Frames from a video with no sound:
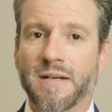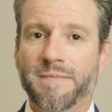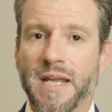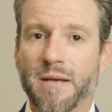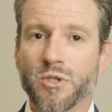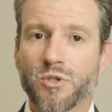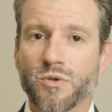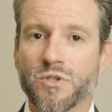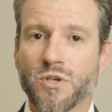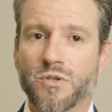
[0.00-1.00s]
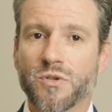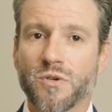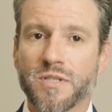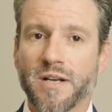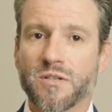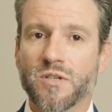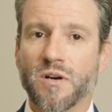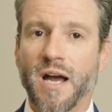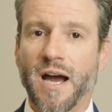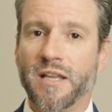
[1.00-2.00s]
Ambulatory surgical centers are
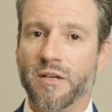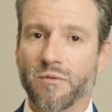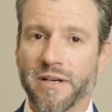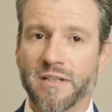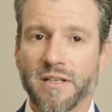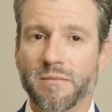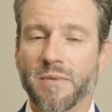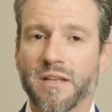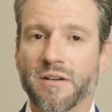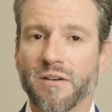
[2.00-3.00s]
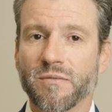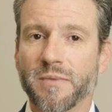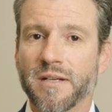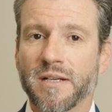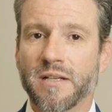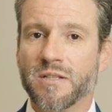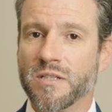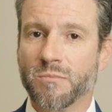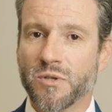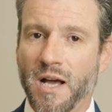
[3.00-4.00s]
highly regulated by the government,
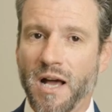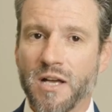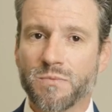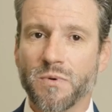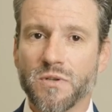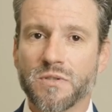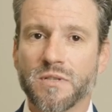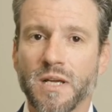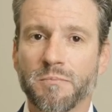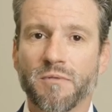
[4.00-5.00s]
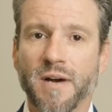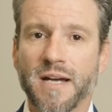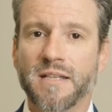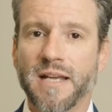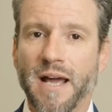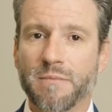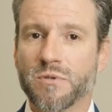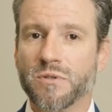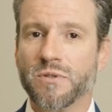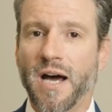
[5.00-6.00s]
similar to hospitals, and provide the
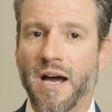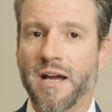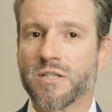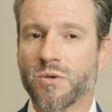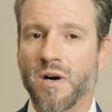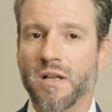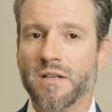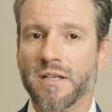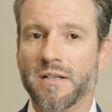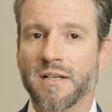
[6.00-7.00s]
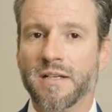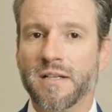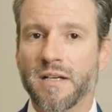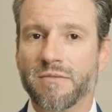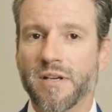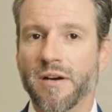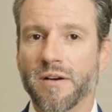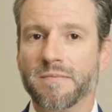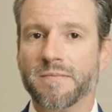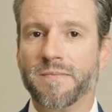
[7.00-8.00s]
absolute highest quality of care.
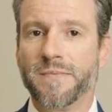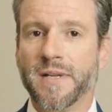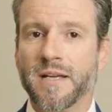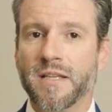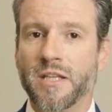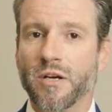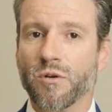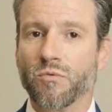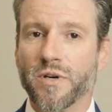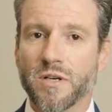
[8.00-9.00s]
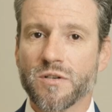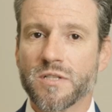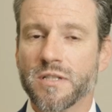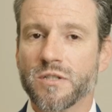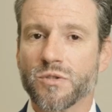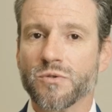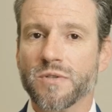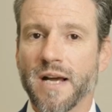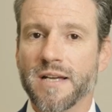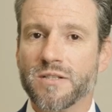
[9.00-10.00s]
They are rigorously
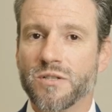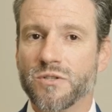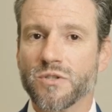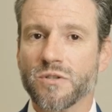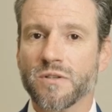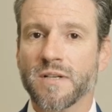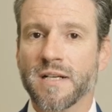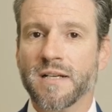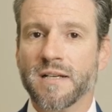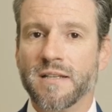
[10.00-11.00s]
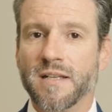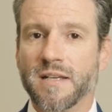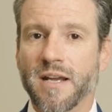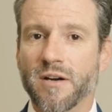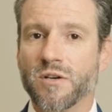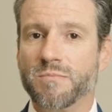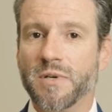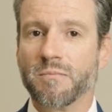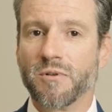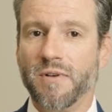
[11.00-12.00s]
scrutinized to ensure that care is
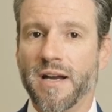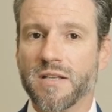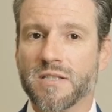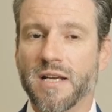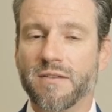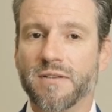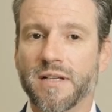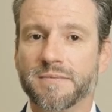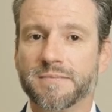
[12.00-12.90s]
being provided safely.